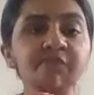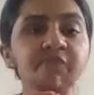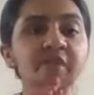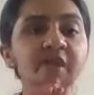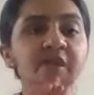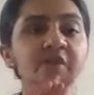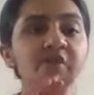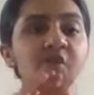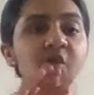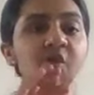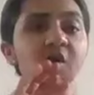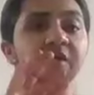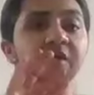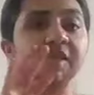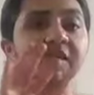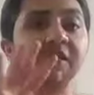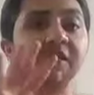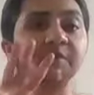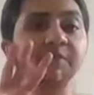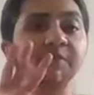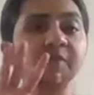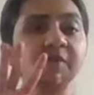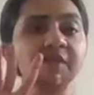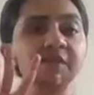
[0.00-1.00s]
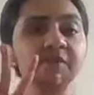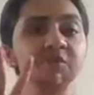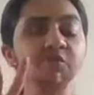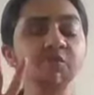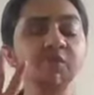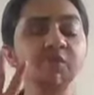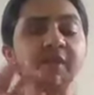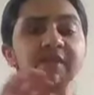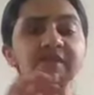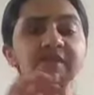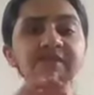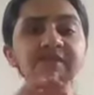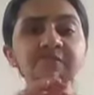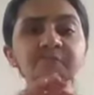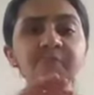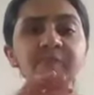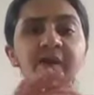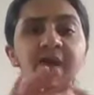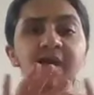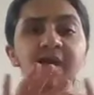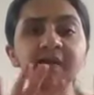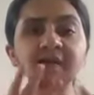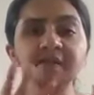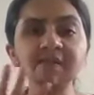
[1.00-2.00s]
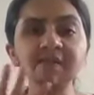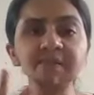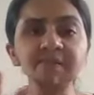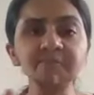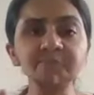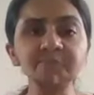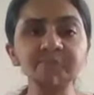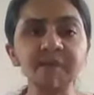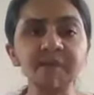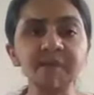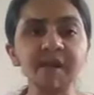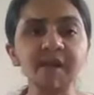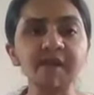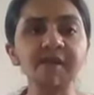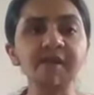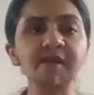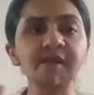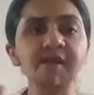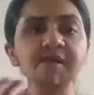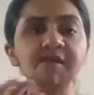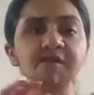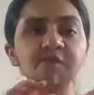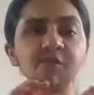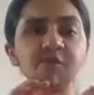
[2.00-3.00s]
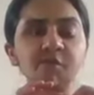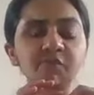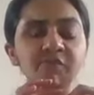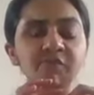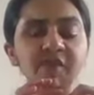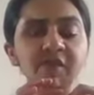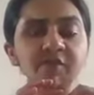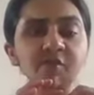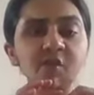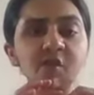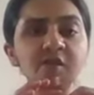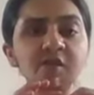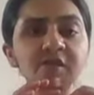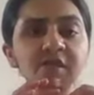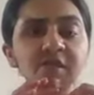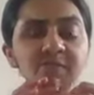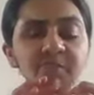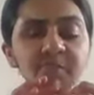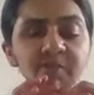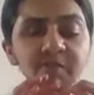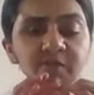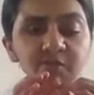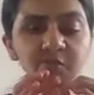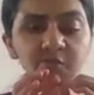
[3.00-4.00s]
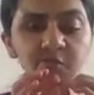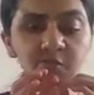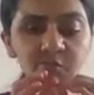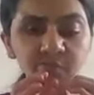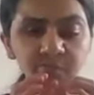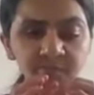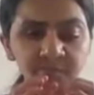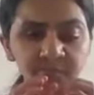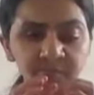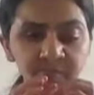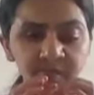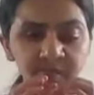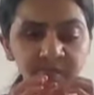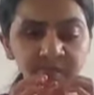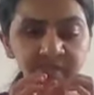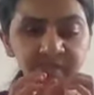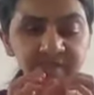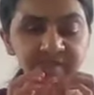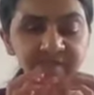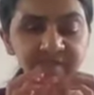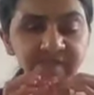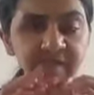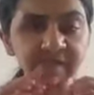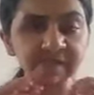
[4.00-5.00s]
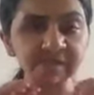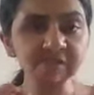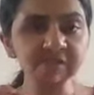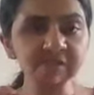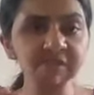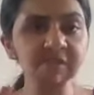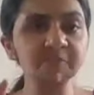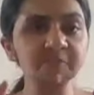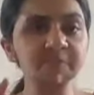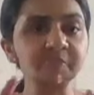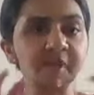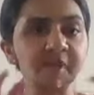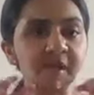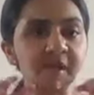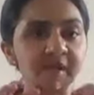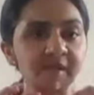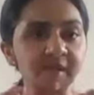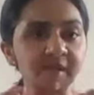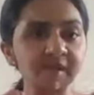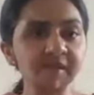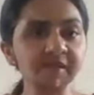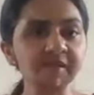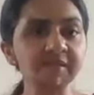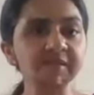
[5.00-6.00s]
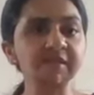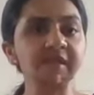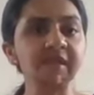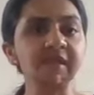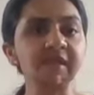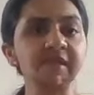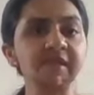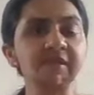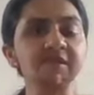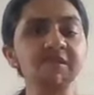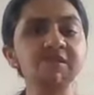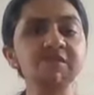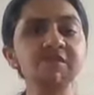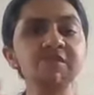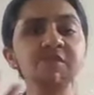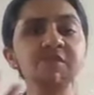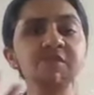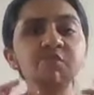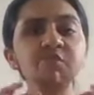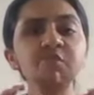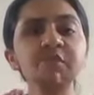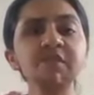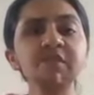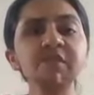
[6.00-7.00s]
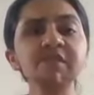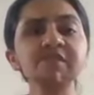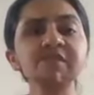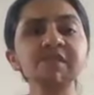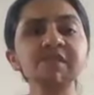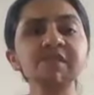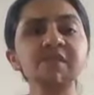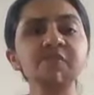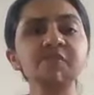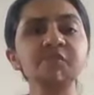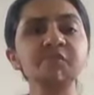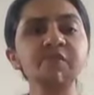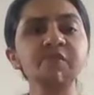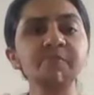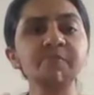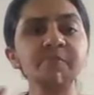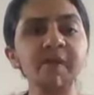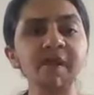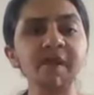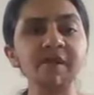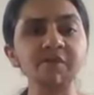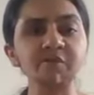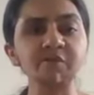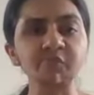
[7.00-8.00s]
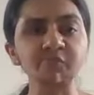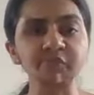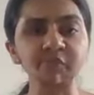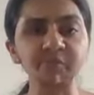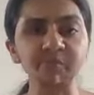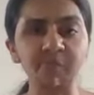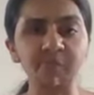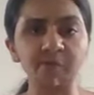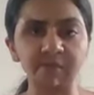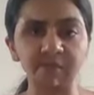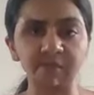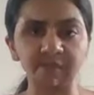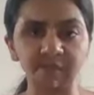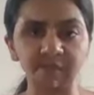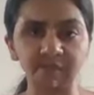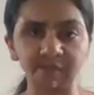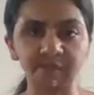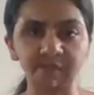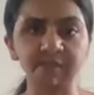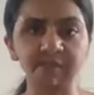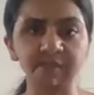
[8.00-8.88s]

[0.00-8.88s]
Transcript: we are not able to expand the prana, or we are not able to send the prana, the energy, to each and every part of the body.